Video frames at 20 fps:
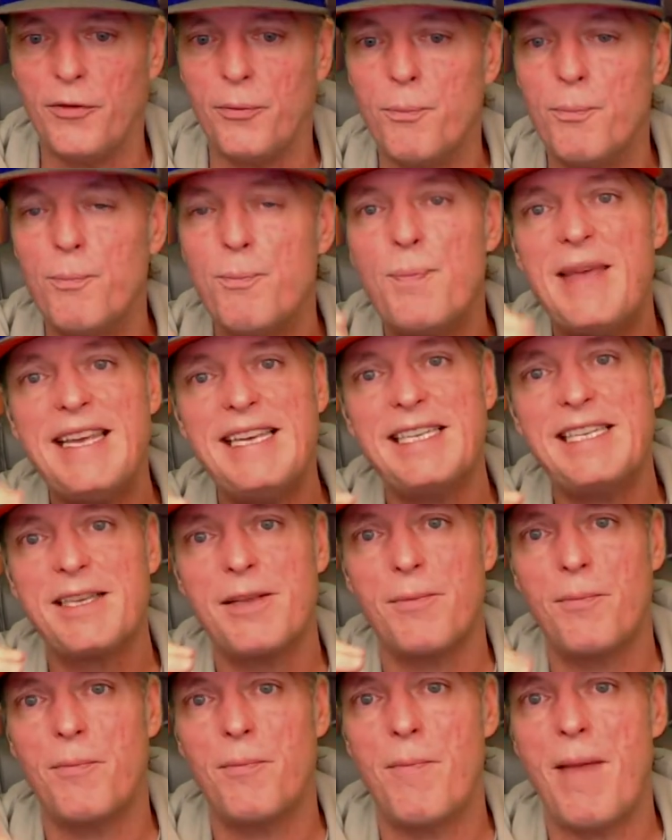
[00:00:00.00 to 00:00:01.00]
is
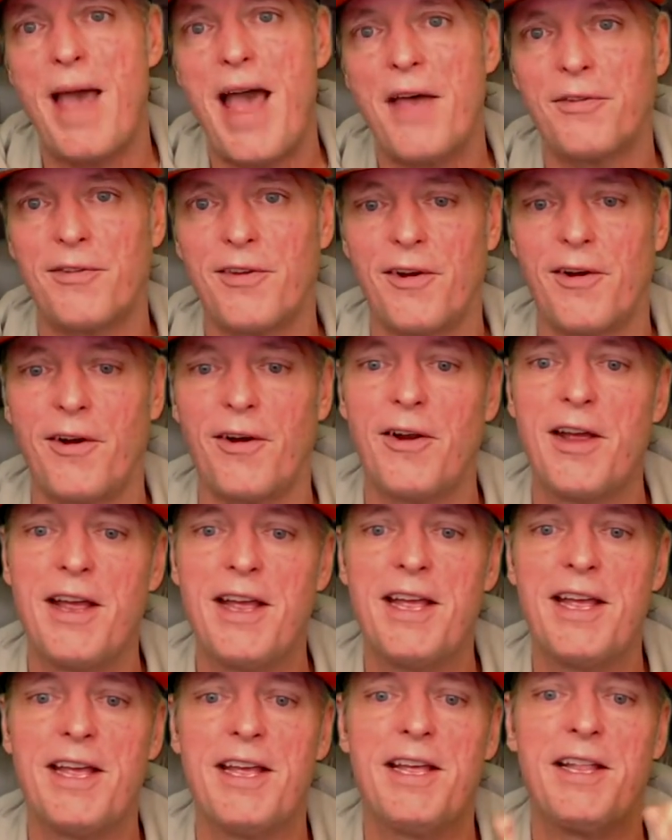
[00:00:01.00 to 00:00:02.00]
Beastmaster
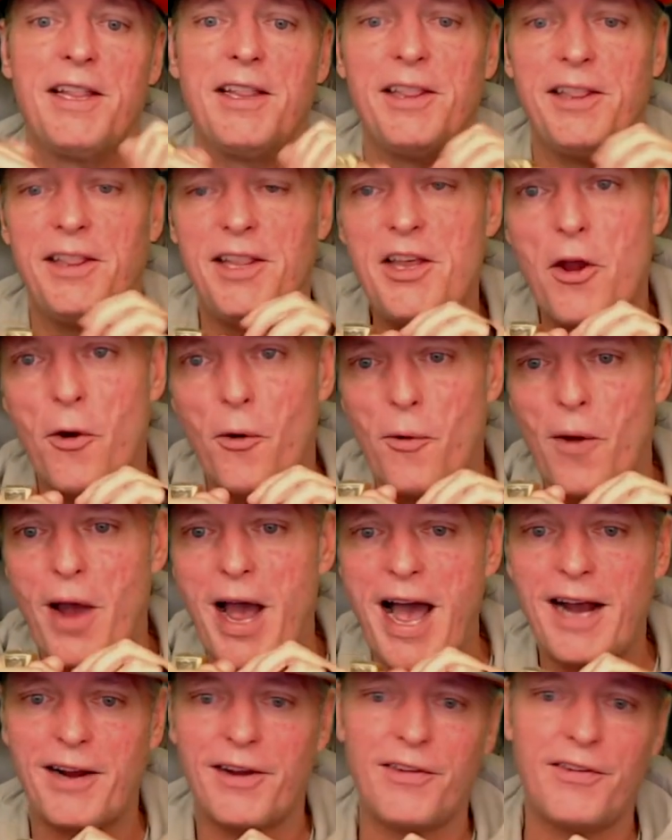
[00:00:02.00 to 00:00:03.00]

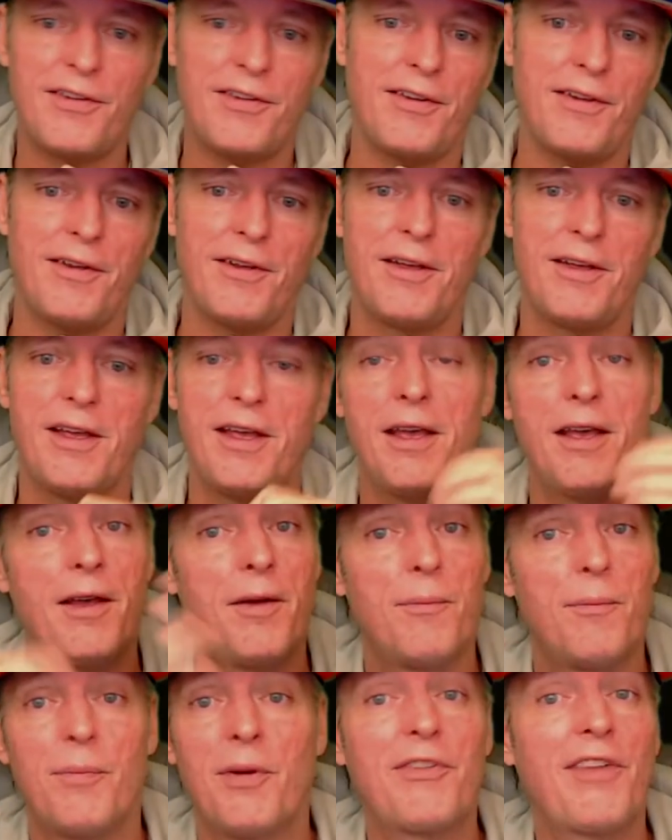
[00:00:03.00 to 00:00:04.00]
Leorox.
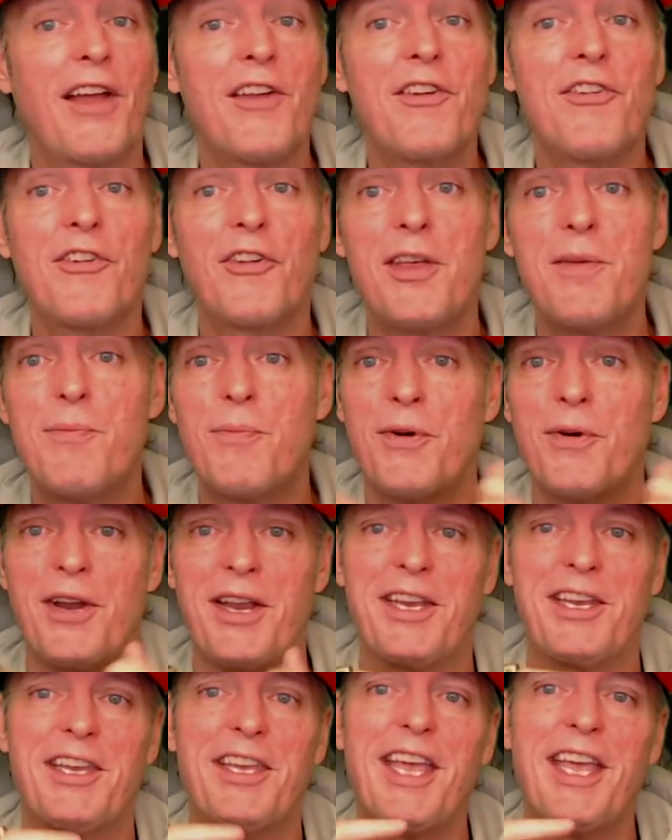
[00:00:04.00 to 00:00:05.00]
Potentially
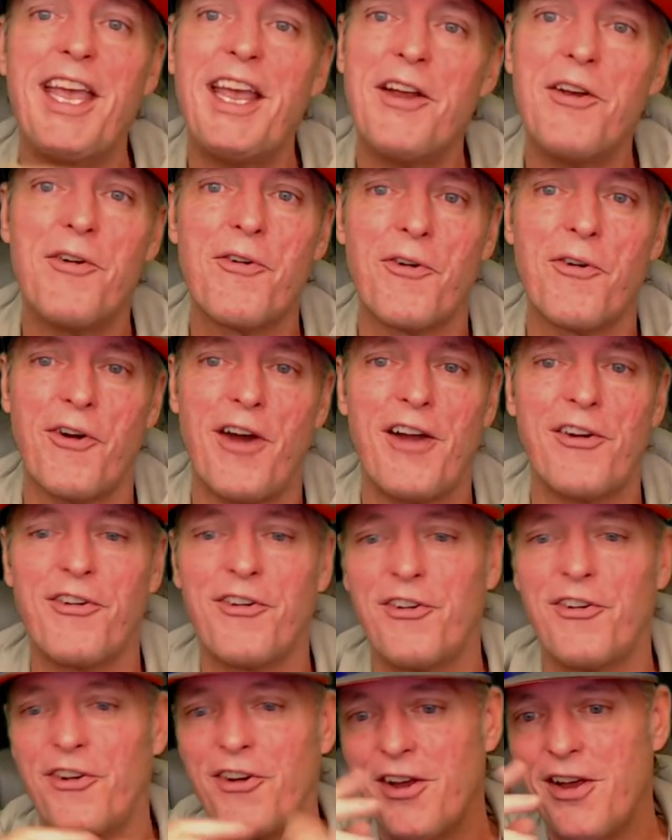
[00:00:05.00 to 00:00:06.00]
putting King
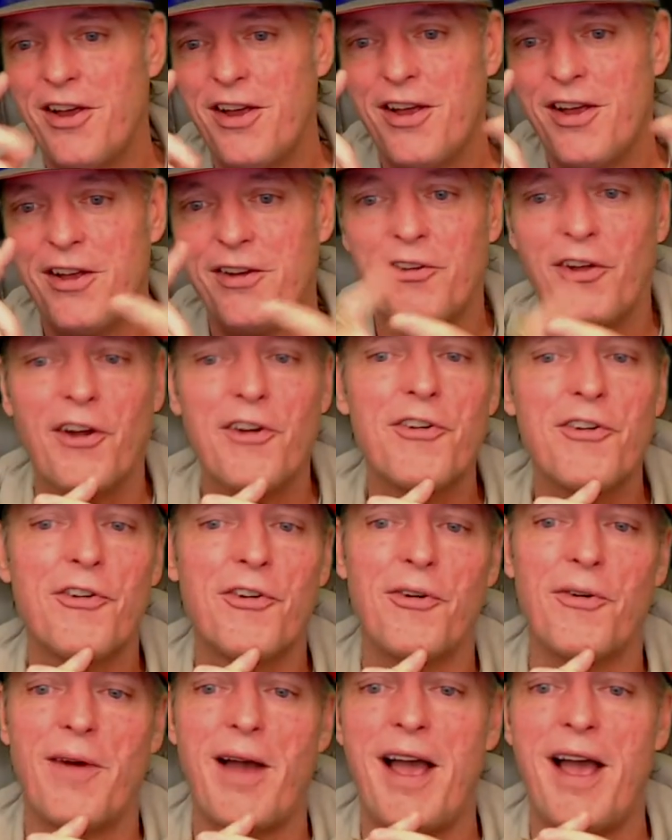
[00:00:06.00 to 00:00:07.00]
Crush,
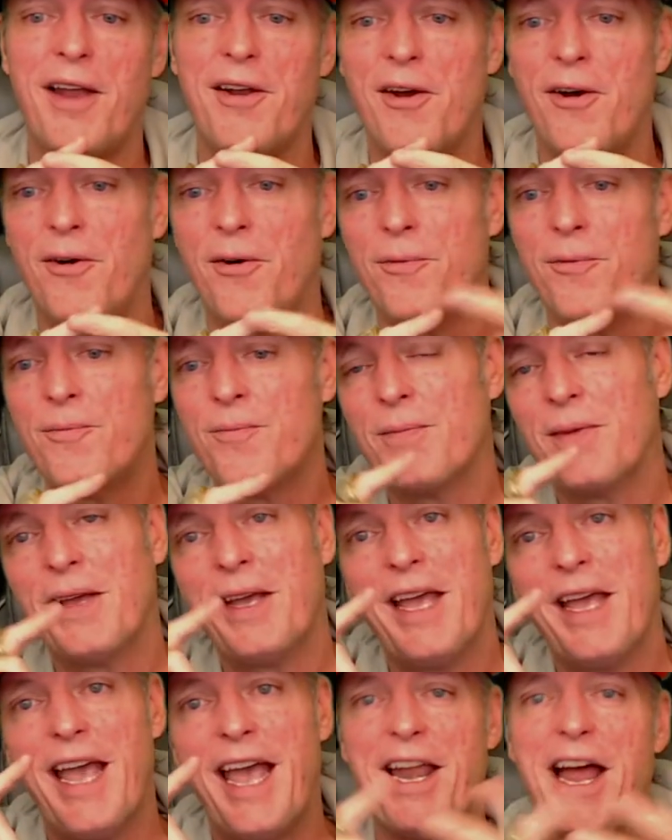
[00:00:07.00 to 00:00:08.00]
Tundra Rhino,
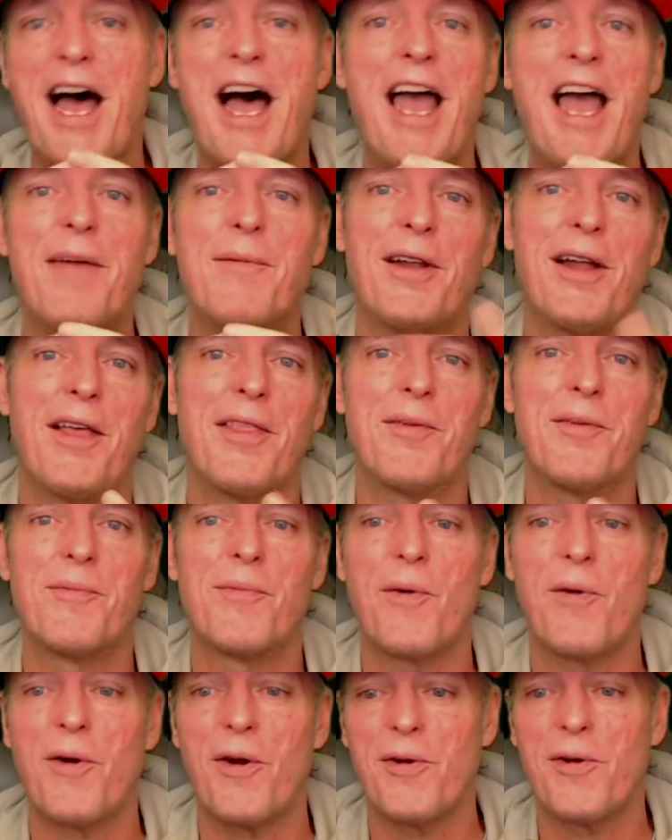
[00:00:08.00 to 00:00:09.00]
and Hyman on the
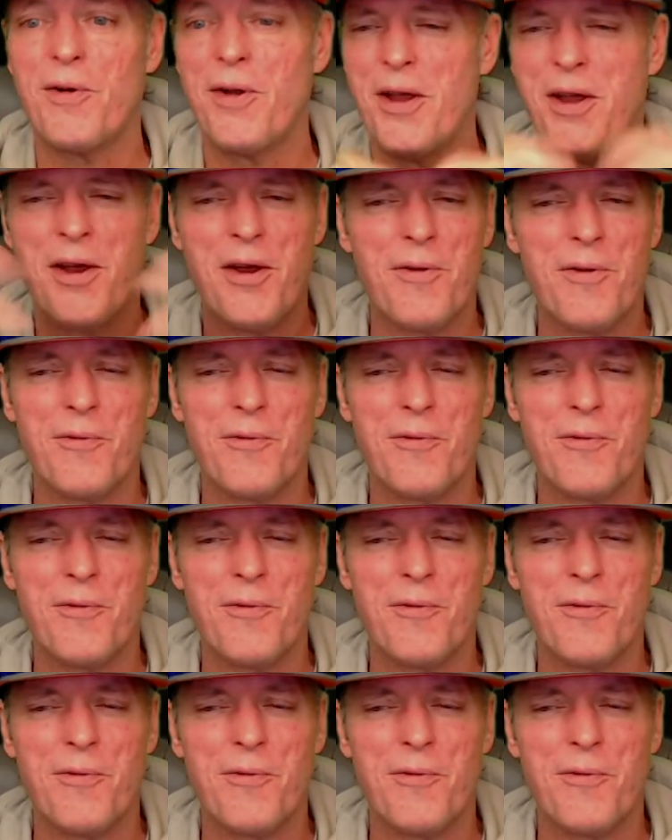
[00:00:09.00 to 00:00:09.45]
board